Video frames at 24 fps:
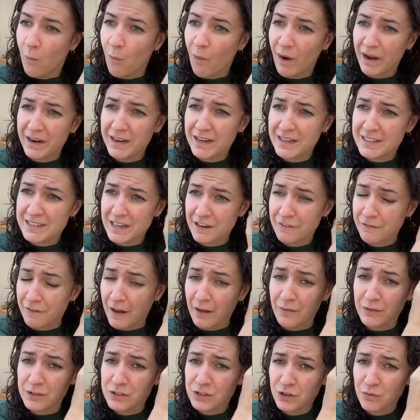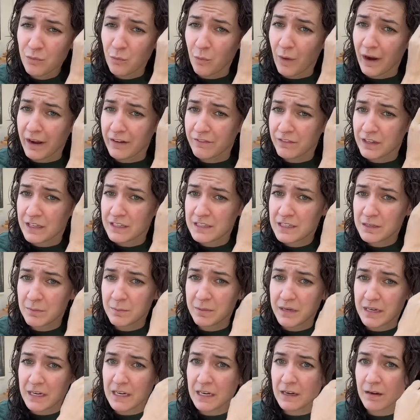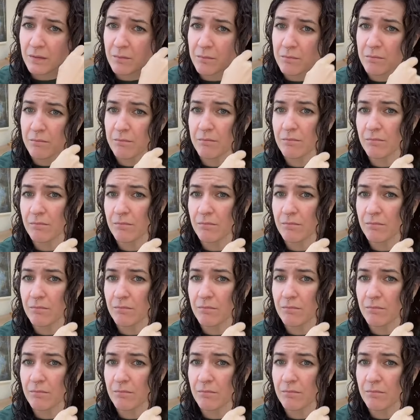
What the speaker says: One is I found the term wavy to be